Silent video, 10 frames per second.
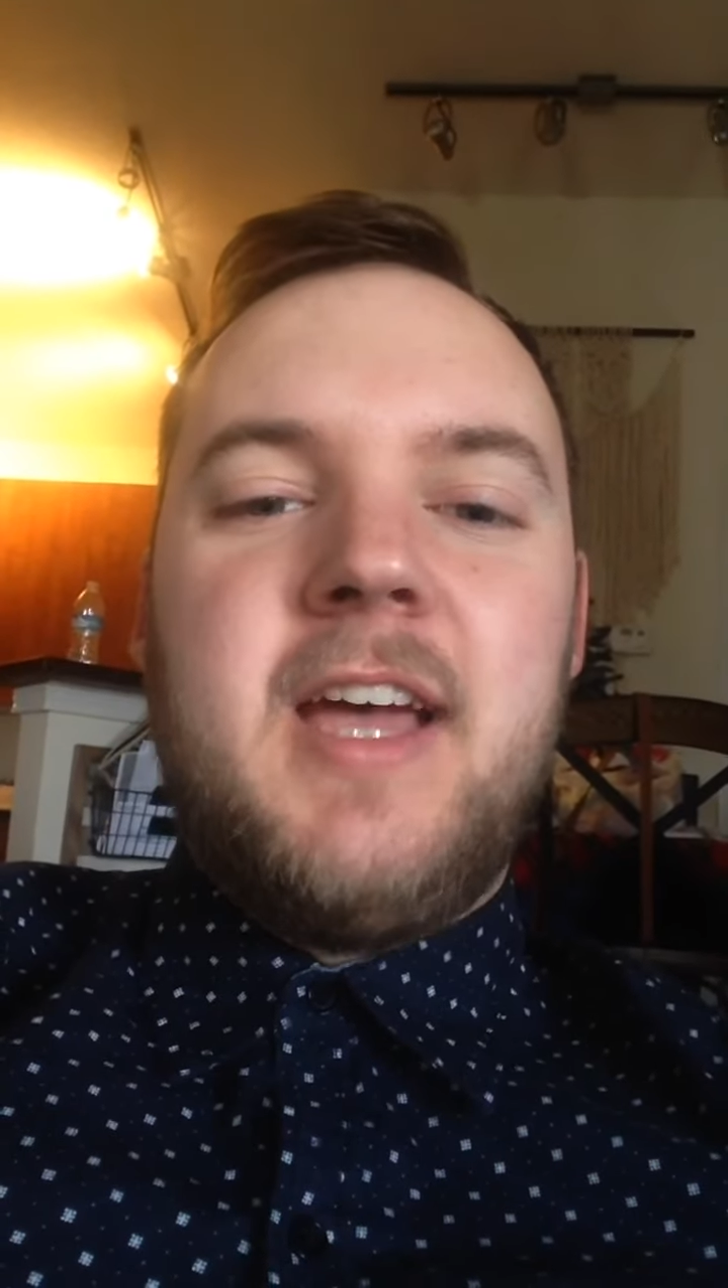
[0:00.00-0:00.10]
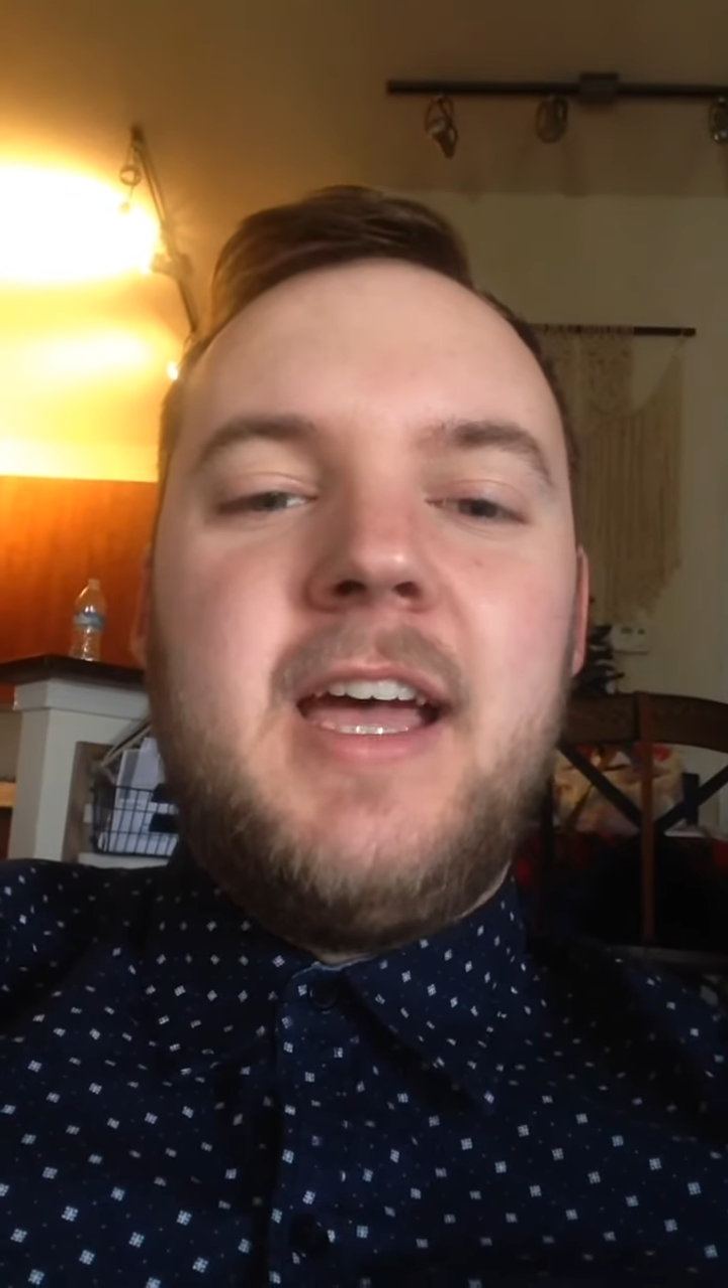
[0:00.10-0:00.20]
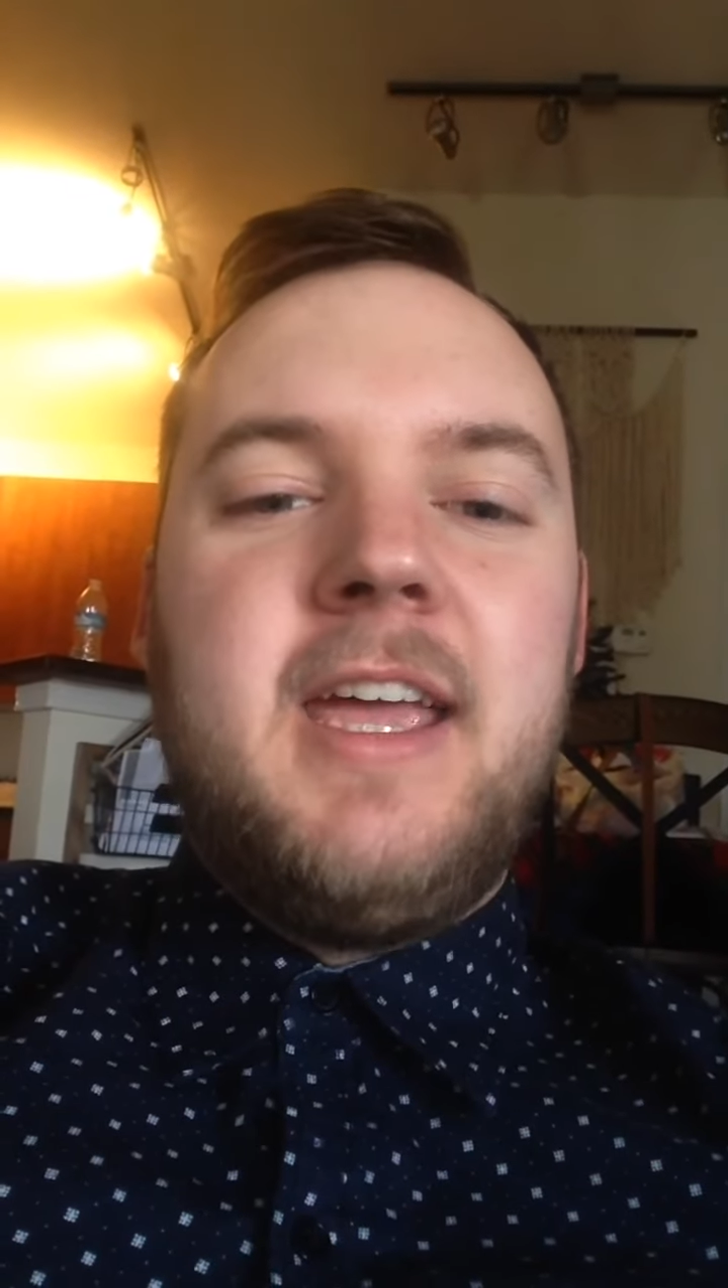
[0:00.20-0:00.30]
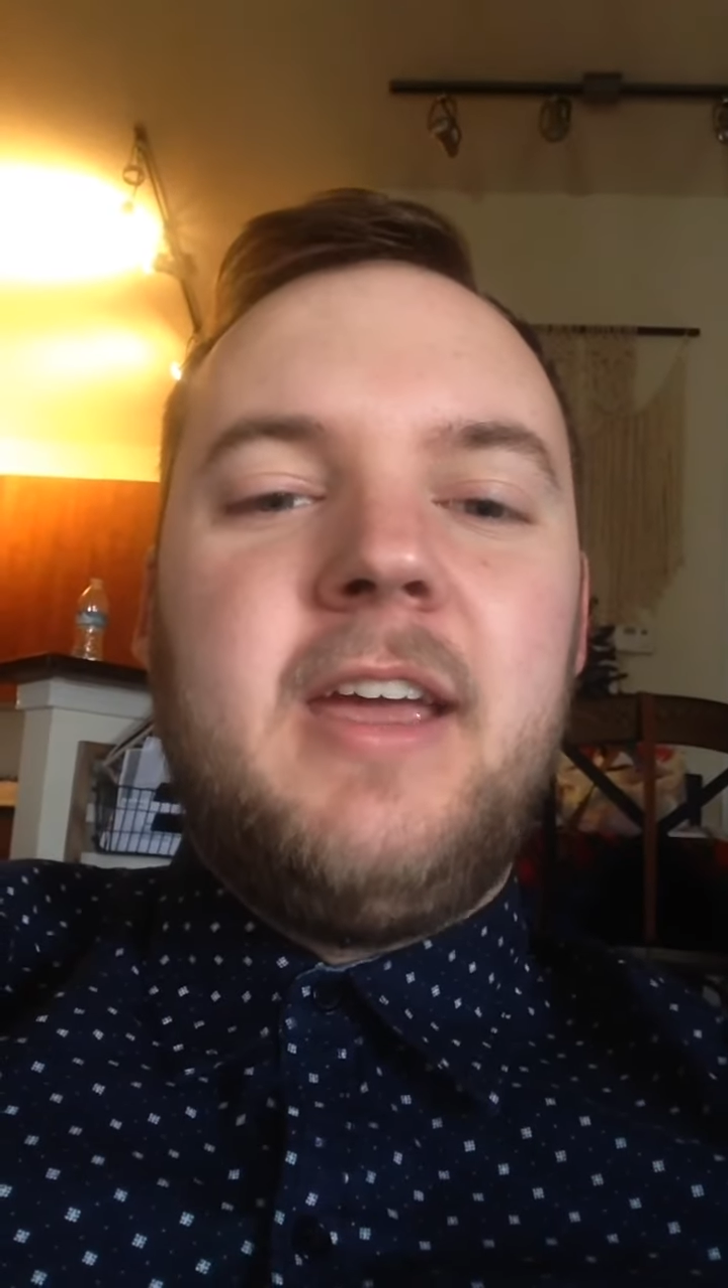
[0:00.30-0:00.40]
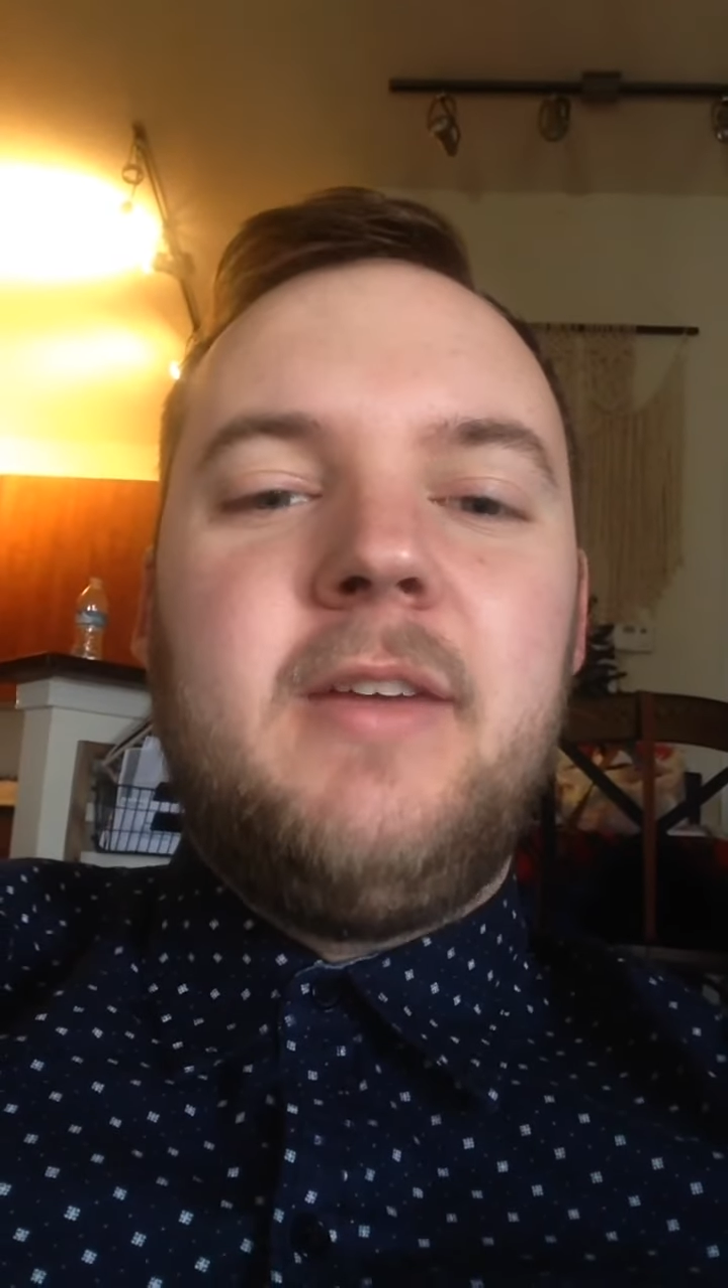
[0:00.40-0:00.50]

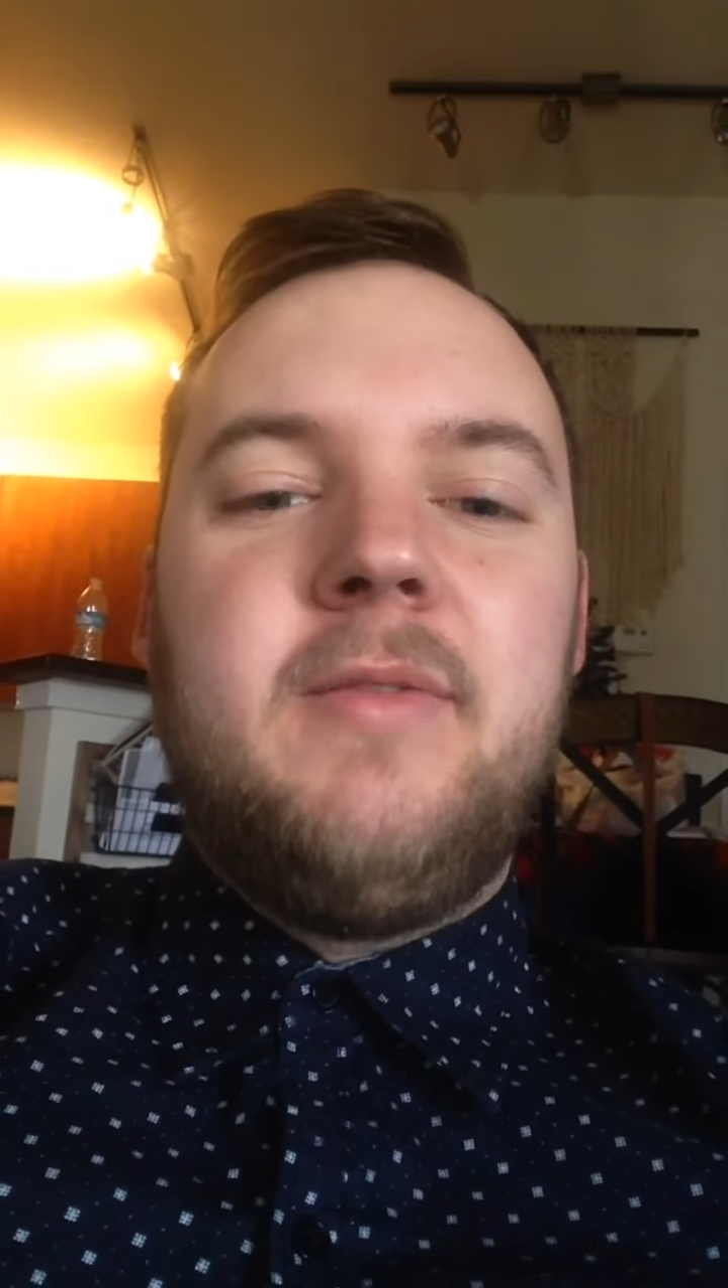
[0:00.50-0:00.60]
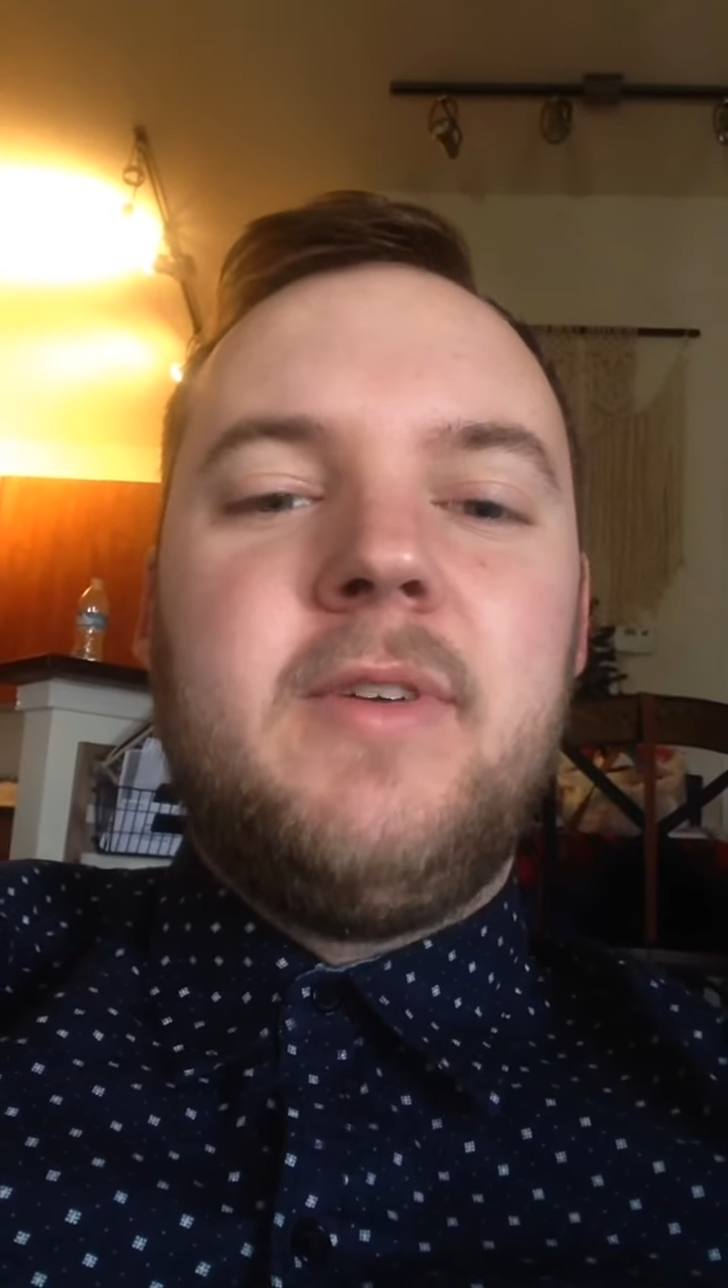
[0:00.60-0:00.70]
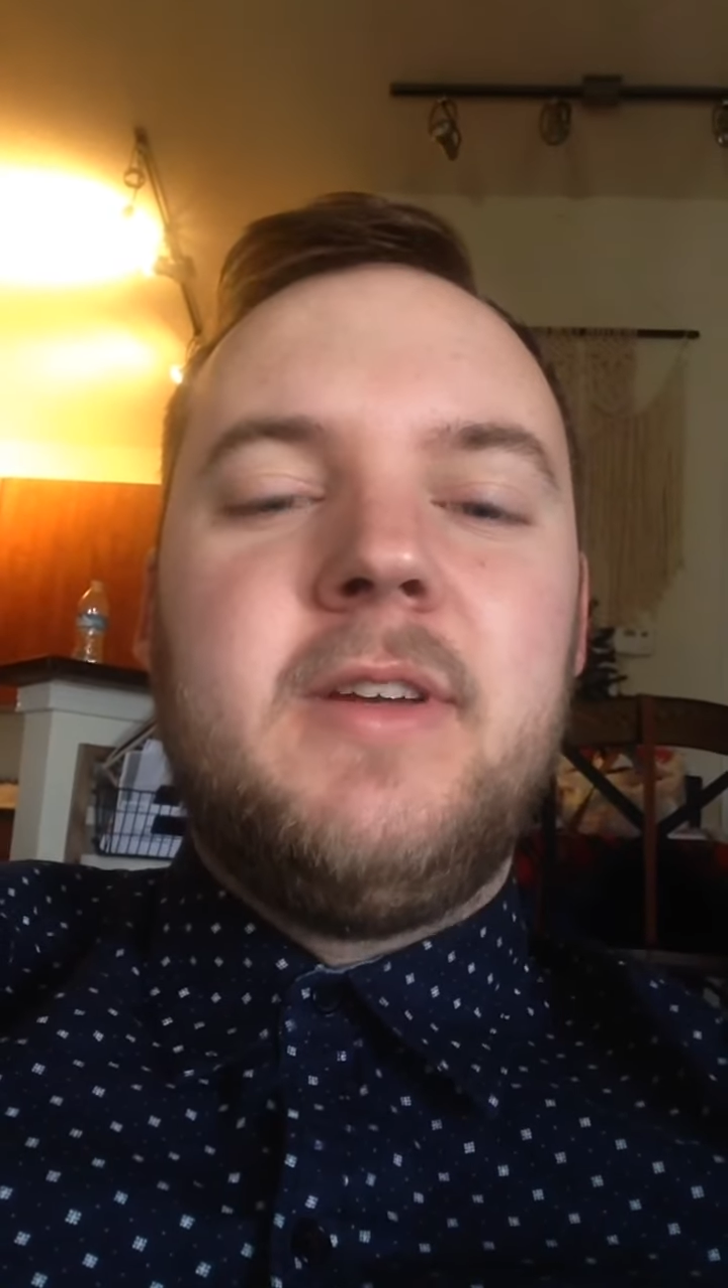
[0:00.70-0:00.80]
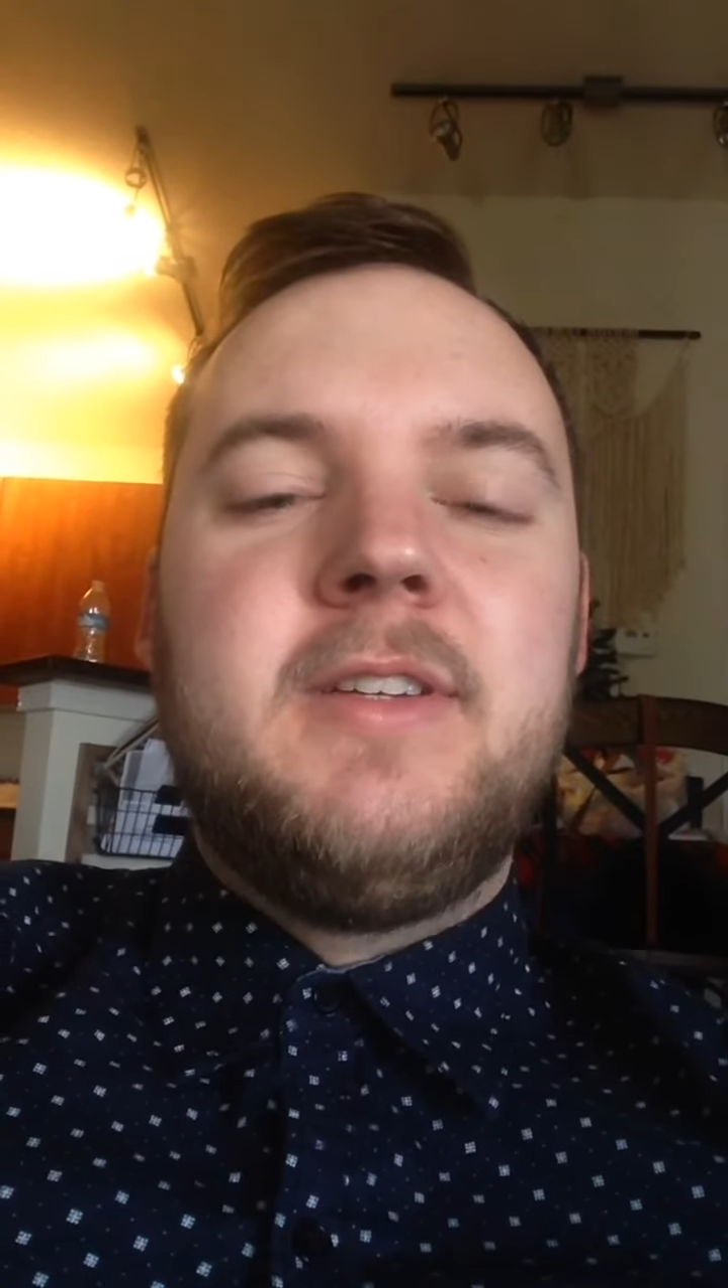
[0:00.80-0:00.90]
I have